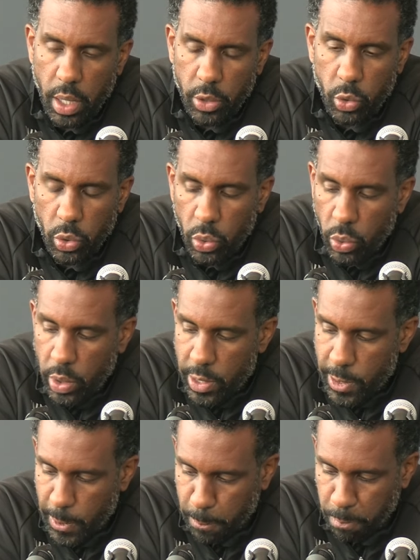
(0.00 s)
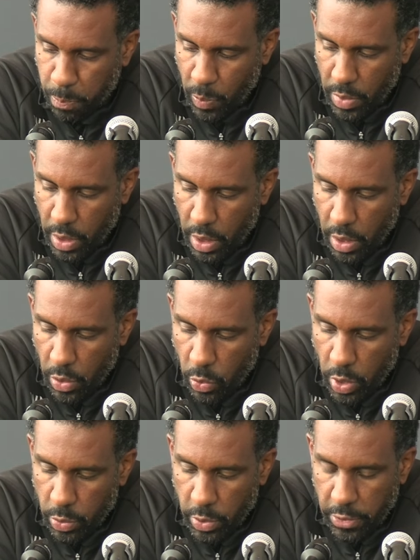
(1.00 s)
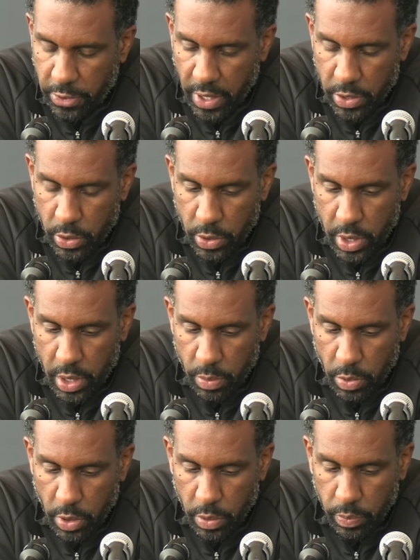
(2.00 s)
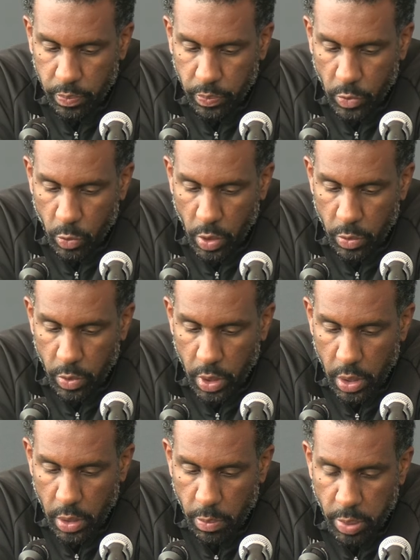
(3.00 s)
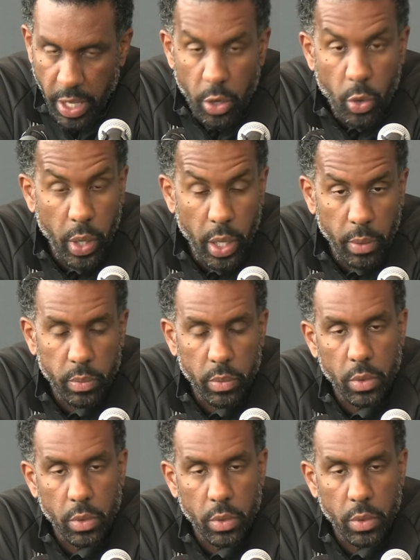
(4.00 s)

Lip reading: like to do is when we face a team when we play away,